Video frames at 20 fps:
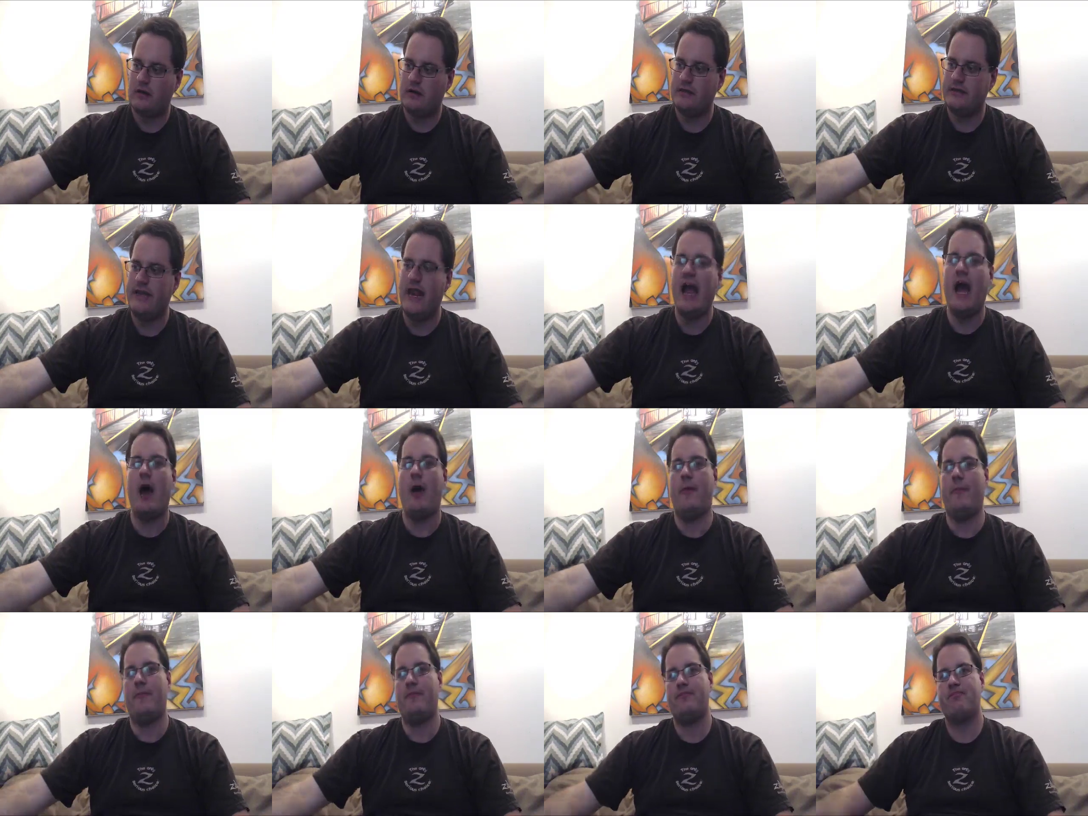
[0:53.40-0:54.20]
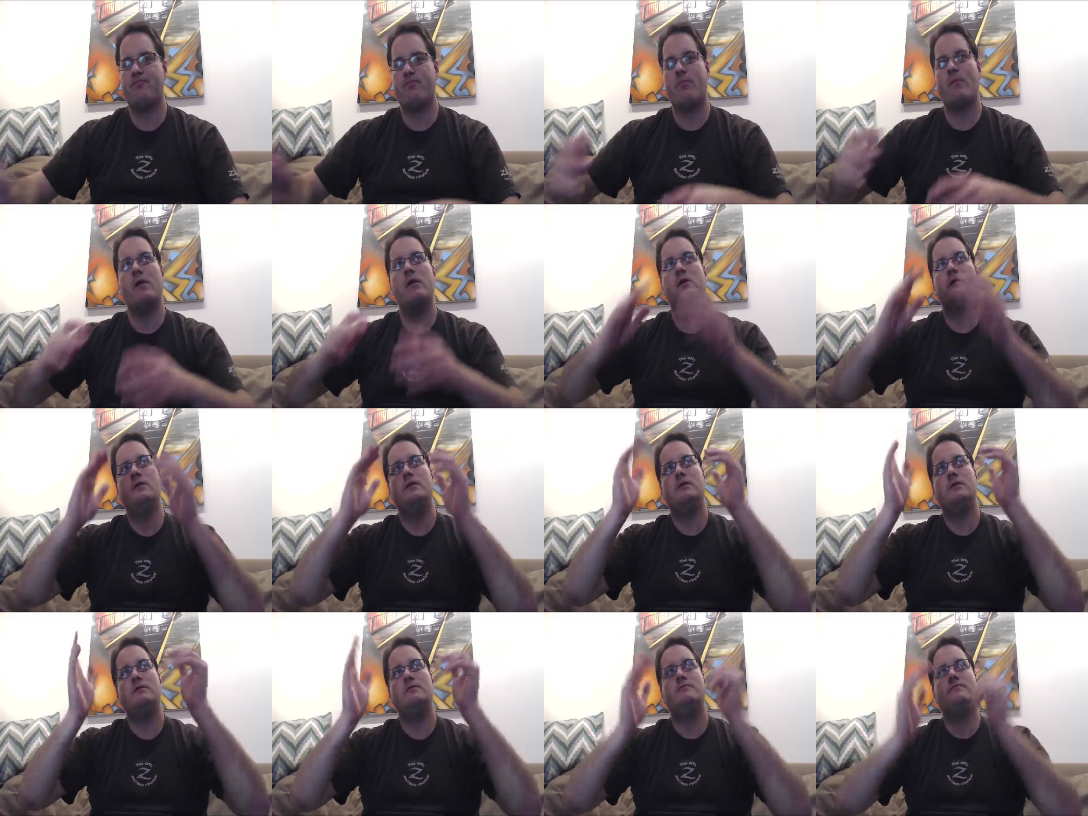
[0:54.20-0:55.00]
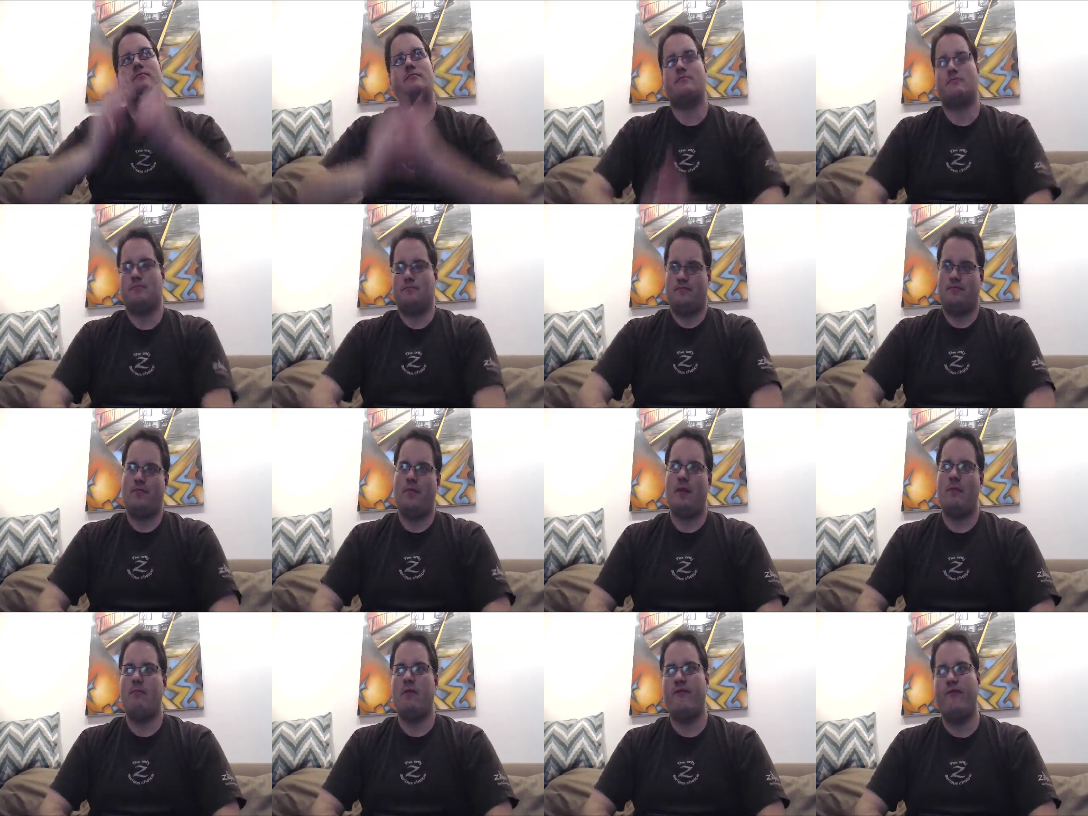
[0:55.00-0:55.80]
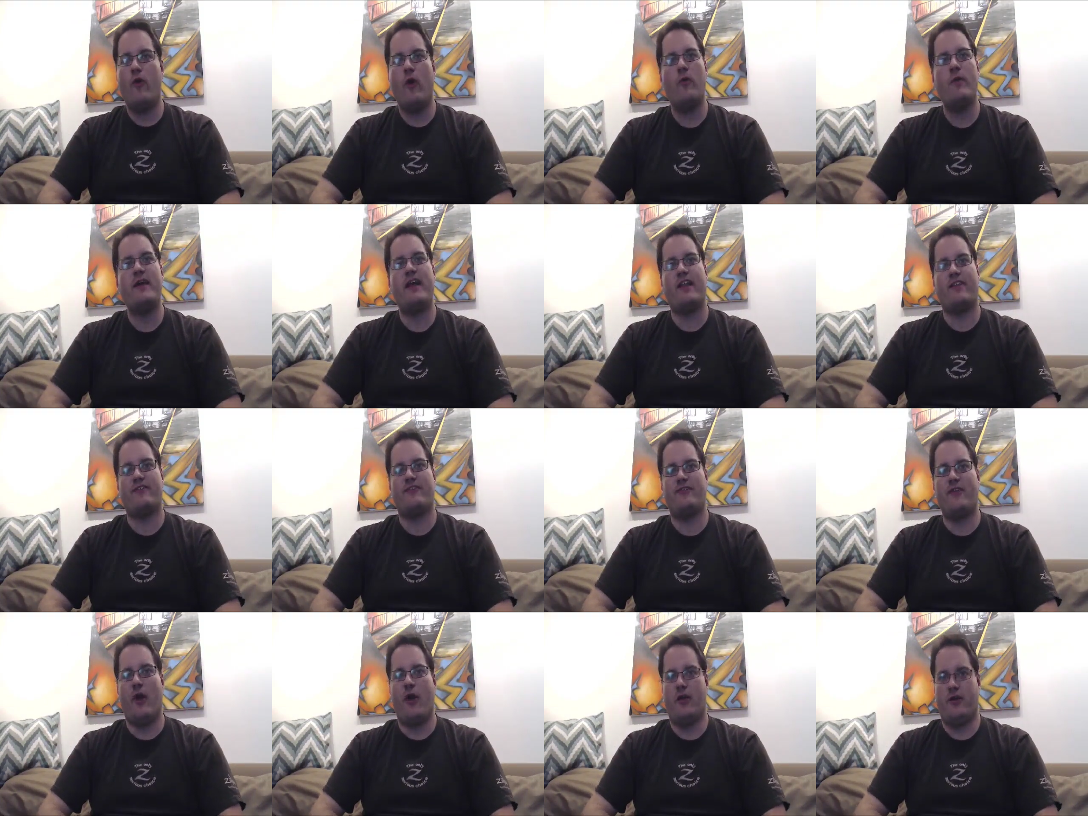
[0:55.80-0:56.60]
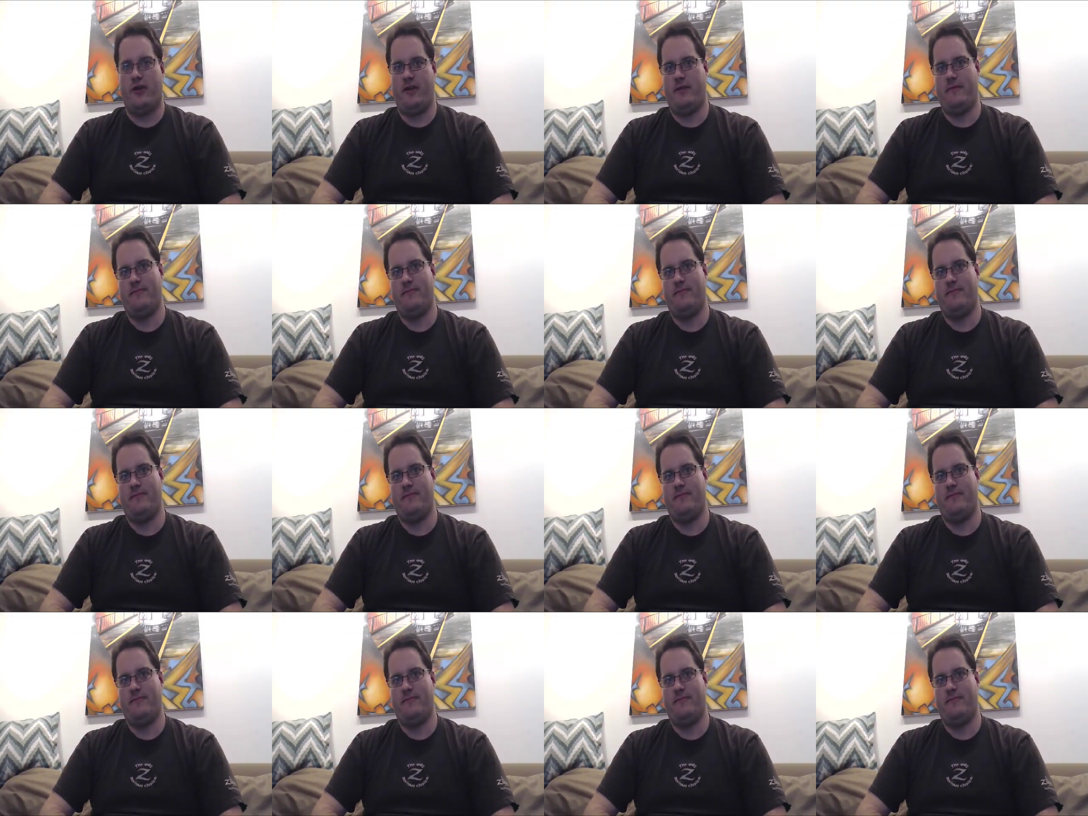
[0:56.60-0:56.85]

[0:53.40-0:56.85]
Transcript: Now, before we get started,